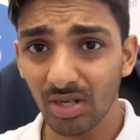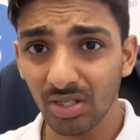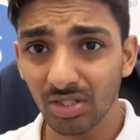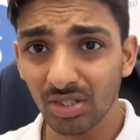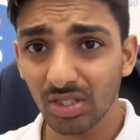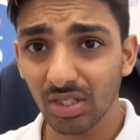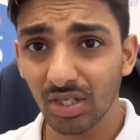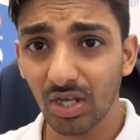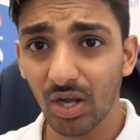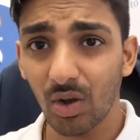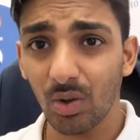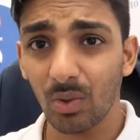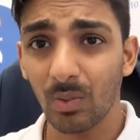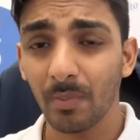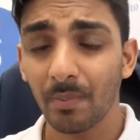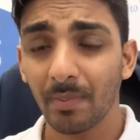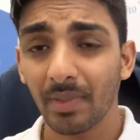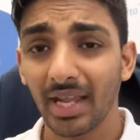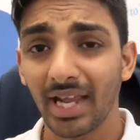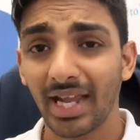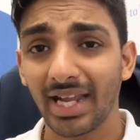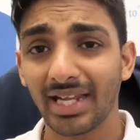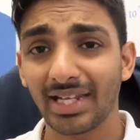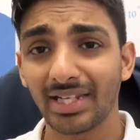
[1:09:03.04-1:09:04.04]
ago,
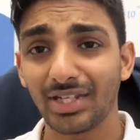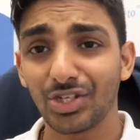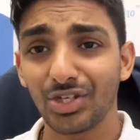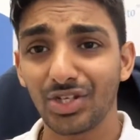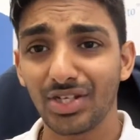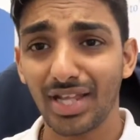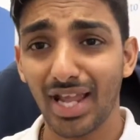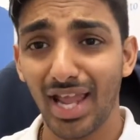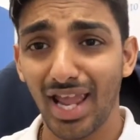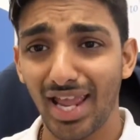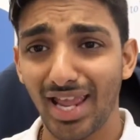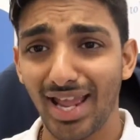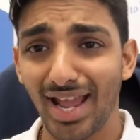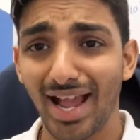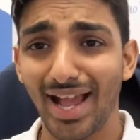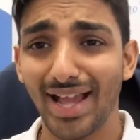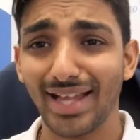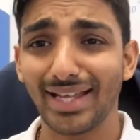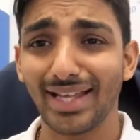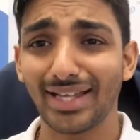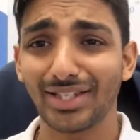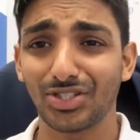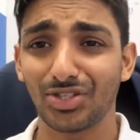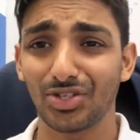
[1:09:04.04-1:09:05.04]
and today I
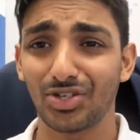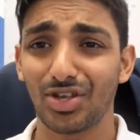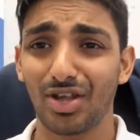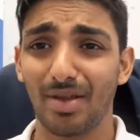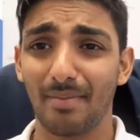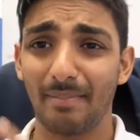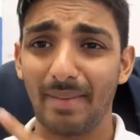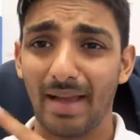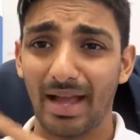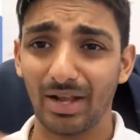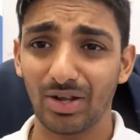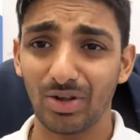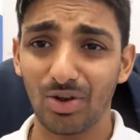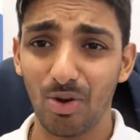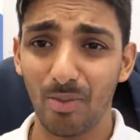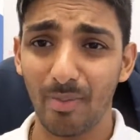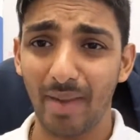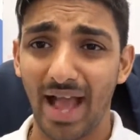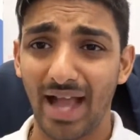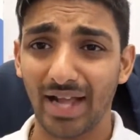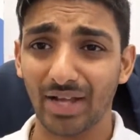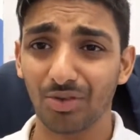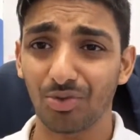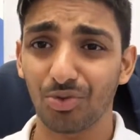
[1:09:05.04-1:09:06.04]
get to go
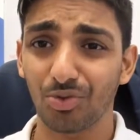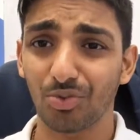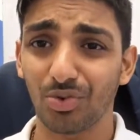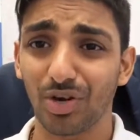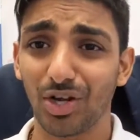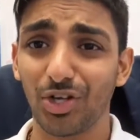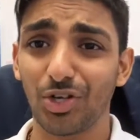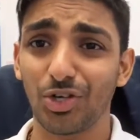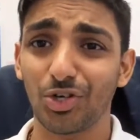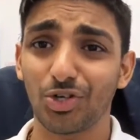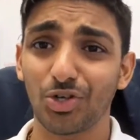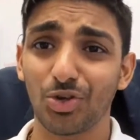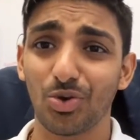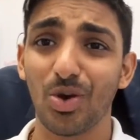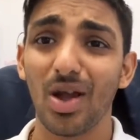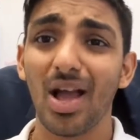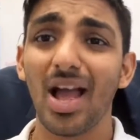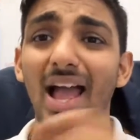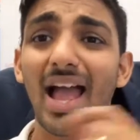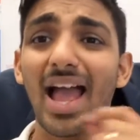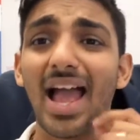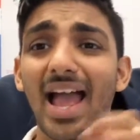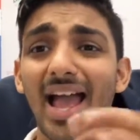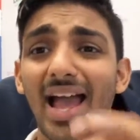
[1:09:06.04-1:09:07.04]
back on the radio show
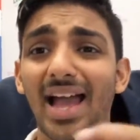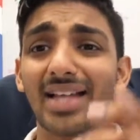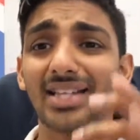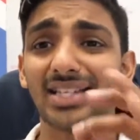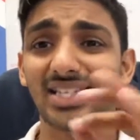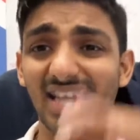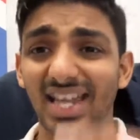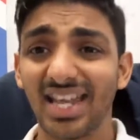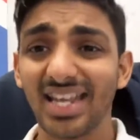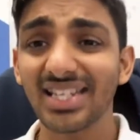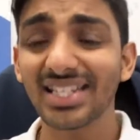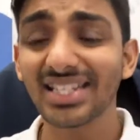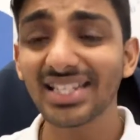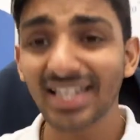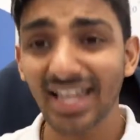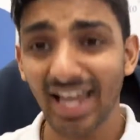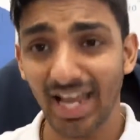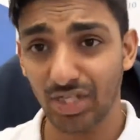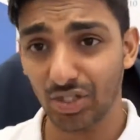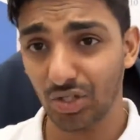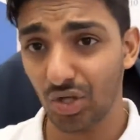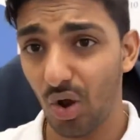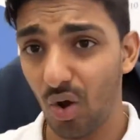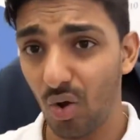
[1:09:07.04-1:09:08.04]
as his
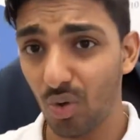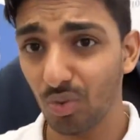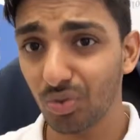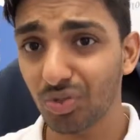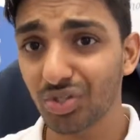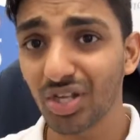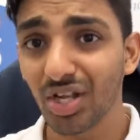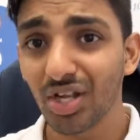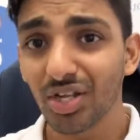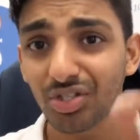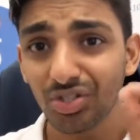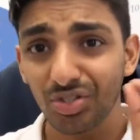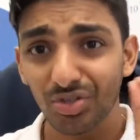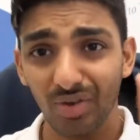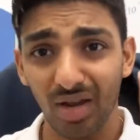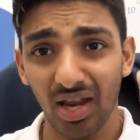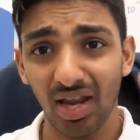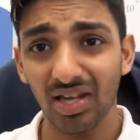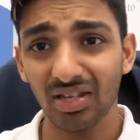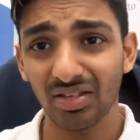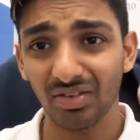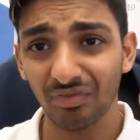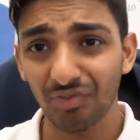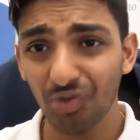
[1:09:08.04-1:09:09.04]
guest host to
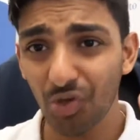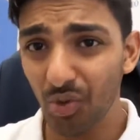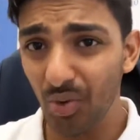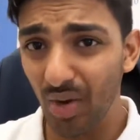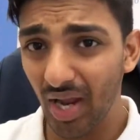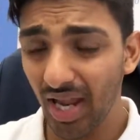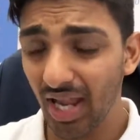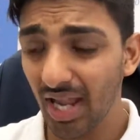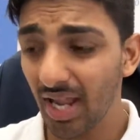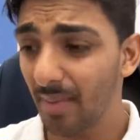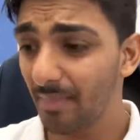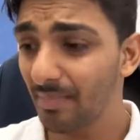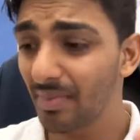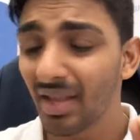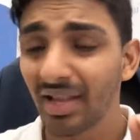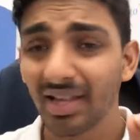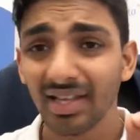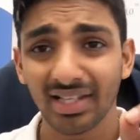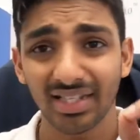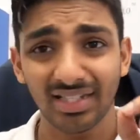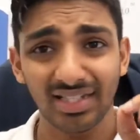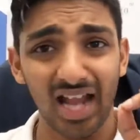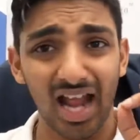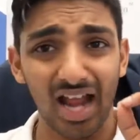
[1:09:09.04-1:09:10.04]
interview him,
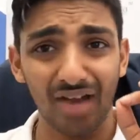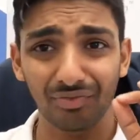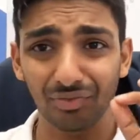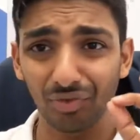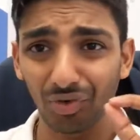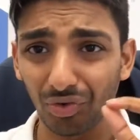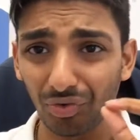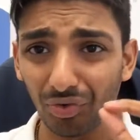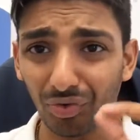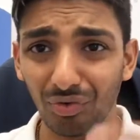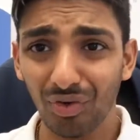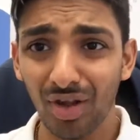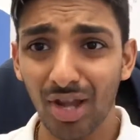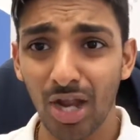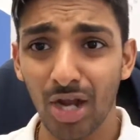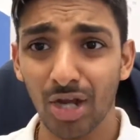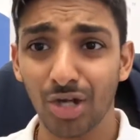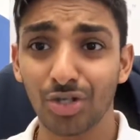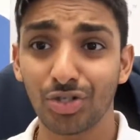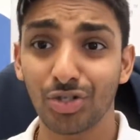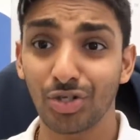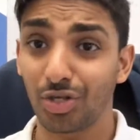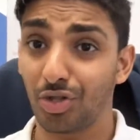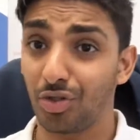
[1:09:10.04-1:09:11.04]
because after
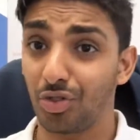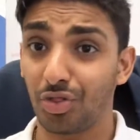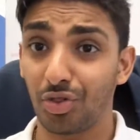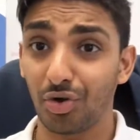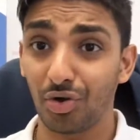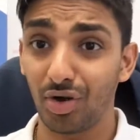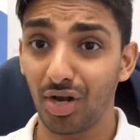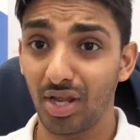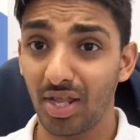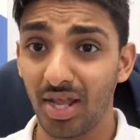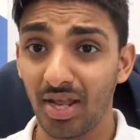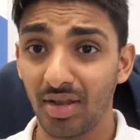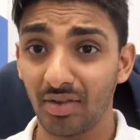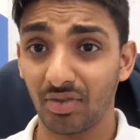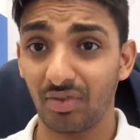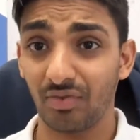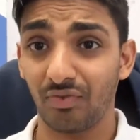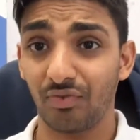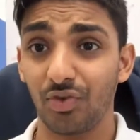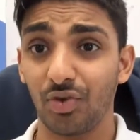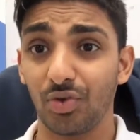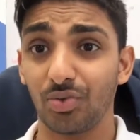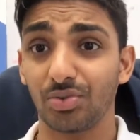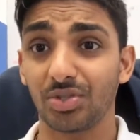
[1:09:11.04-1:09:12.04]
330
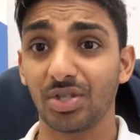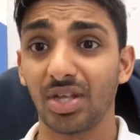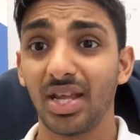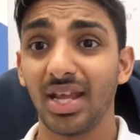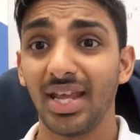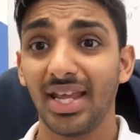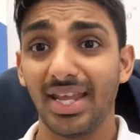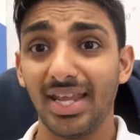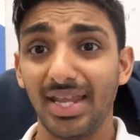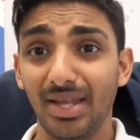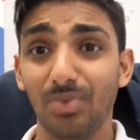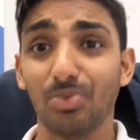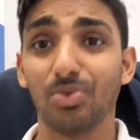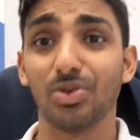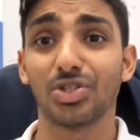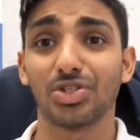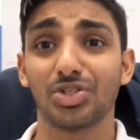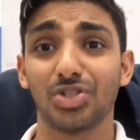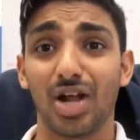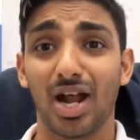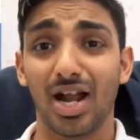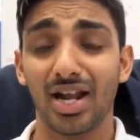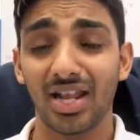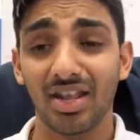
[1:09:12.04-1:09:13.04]
interviews, he was
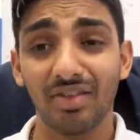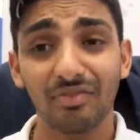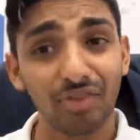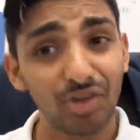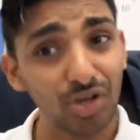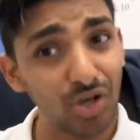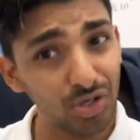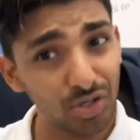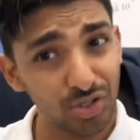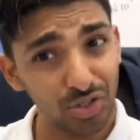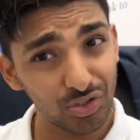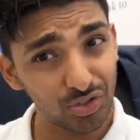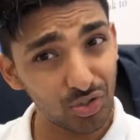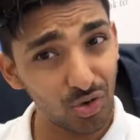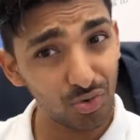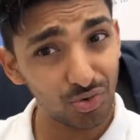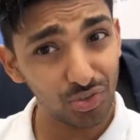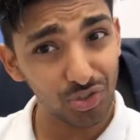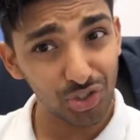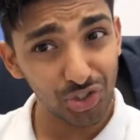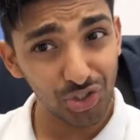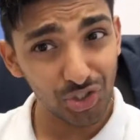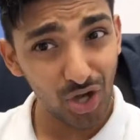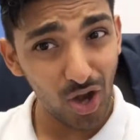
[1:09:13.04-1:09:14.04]
not even on his own
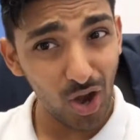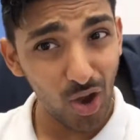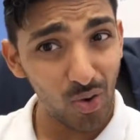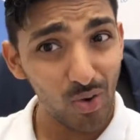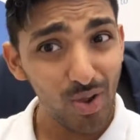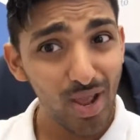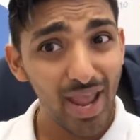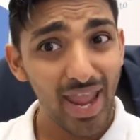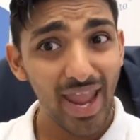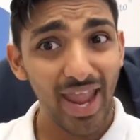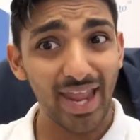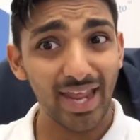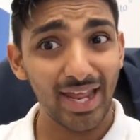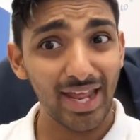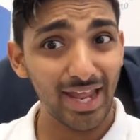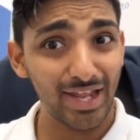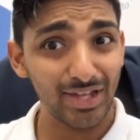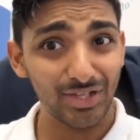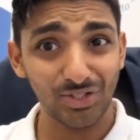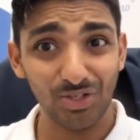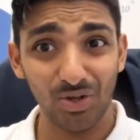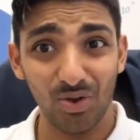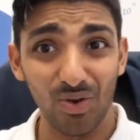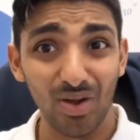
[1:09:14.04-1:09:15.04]
show,
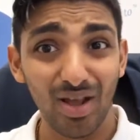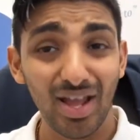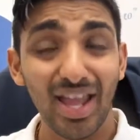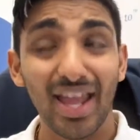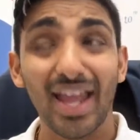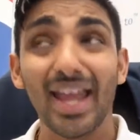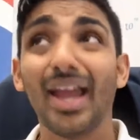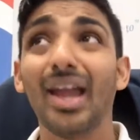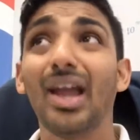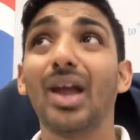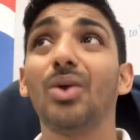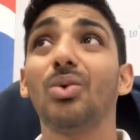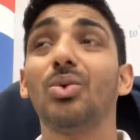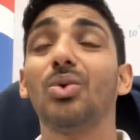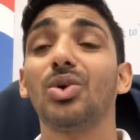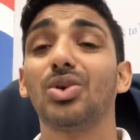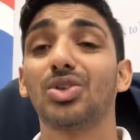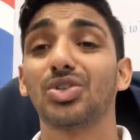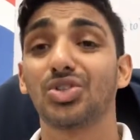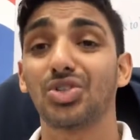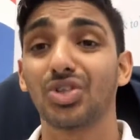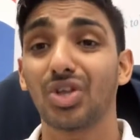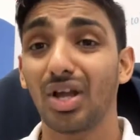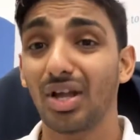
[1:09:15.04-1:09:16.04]
and so it
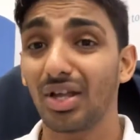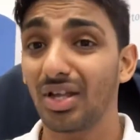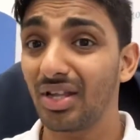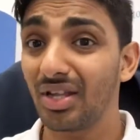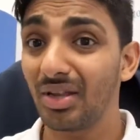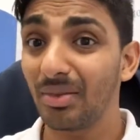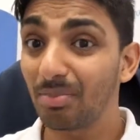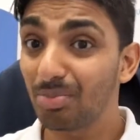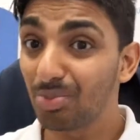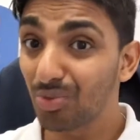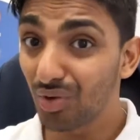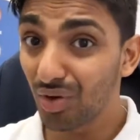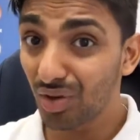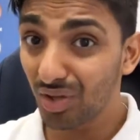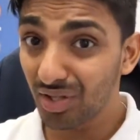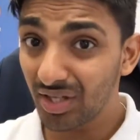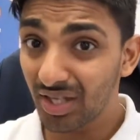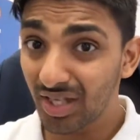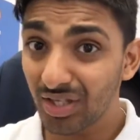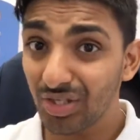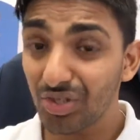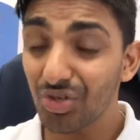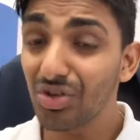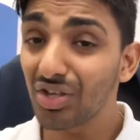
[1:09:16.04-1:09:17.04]
was
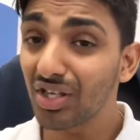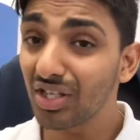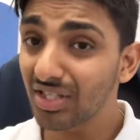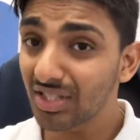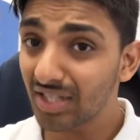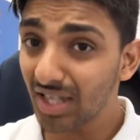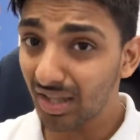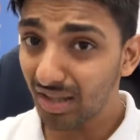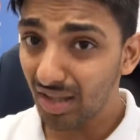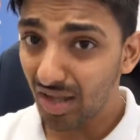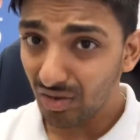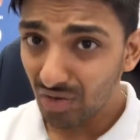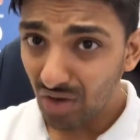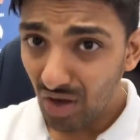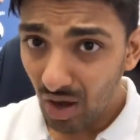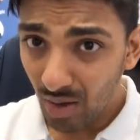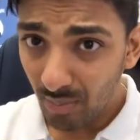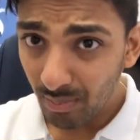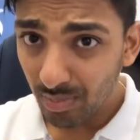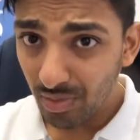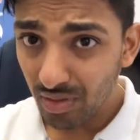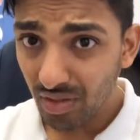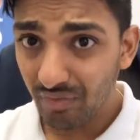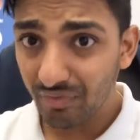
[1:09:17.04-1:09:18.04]
brilliant. You can tell how
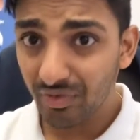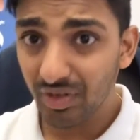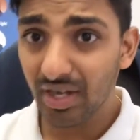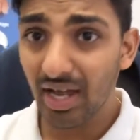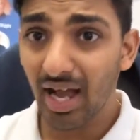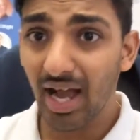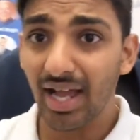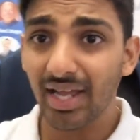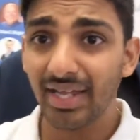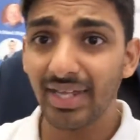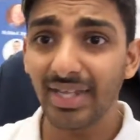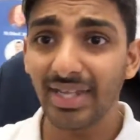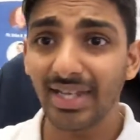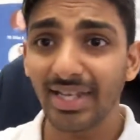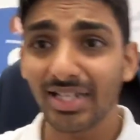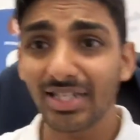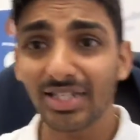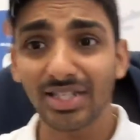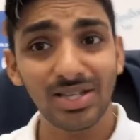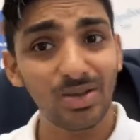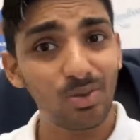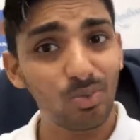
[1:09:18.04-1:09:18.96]
humble of a guy he is.